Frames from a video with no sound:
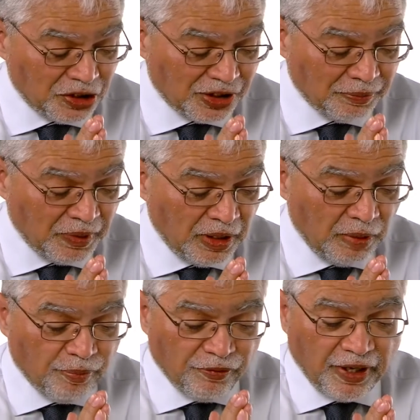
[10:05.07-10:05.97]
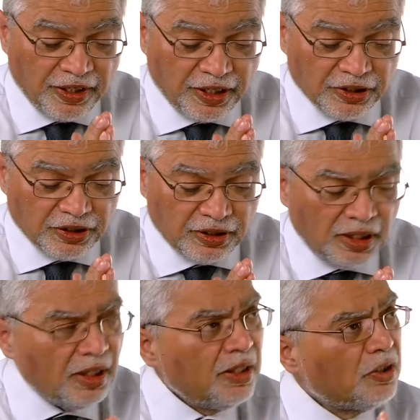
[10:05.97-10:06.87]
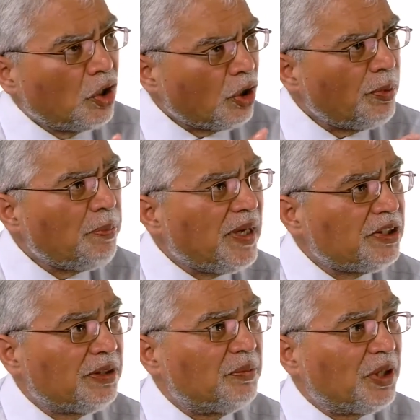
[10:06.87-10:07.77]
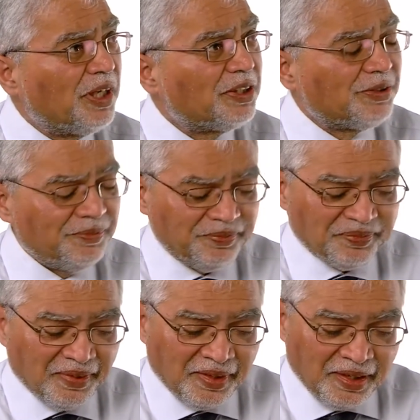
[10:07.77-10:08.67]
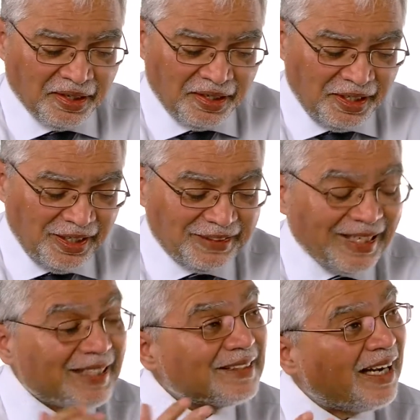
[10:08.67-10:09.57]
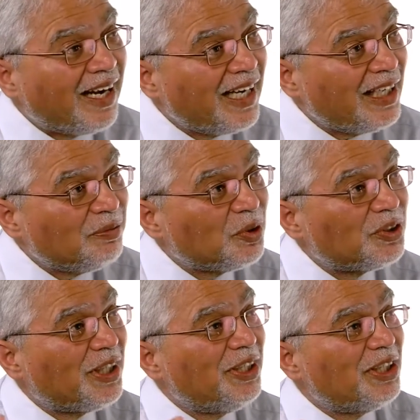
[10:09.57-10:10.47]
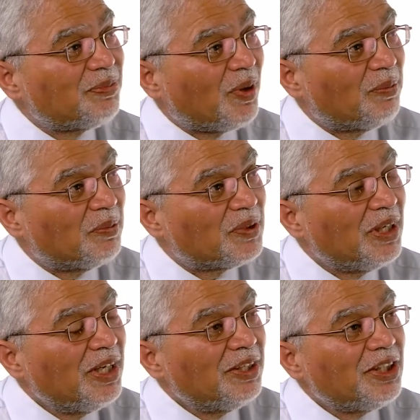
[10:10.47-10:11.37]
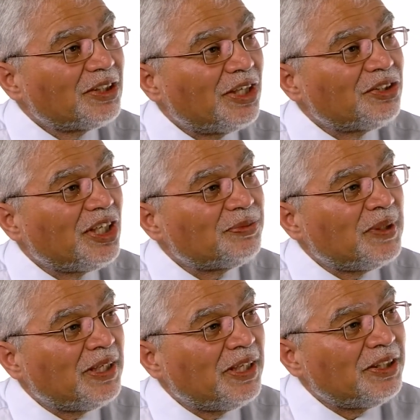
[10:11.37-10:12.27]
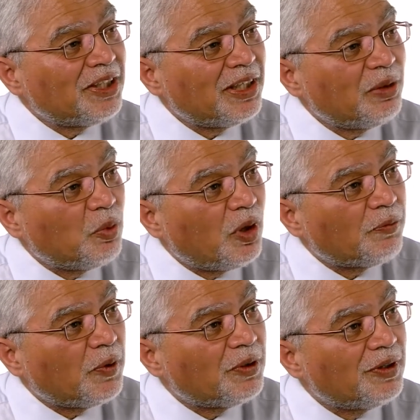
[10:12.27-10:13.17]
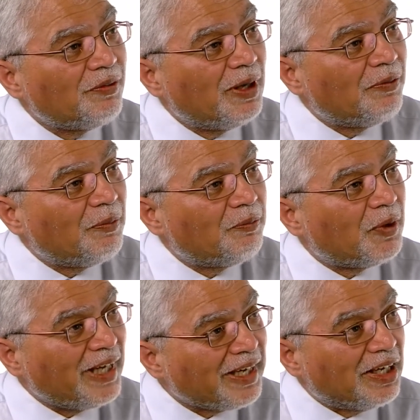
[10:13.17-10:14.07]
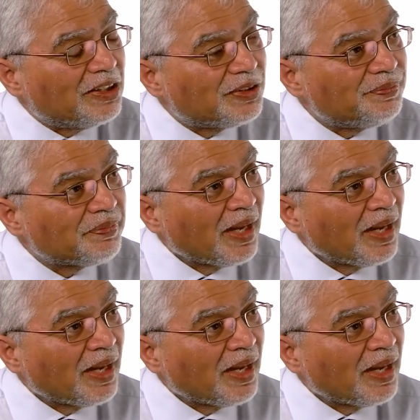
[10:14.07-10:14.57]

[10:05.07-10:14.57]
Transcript: system, prevarication. You got to be patient, Mukesh. It takes time to study these problems. This country has been in an internal war for decades.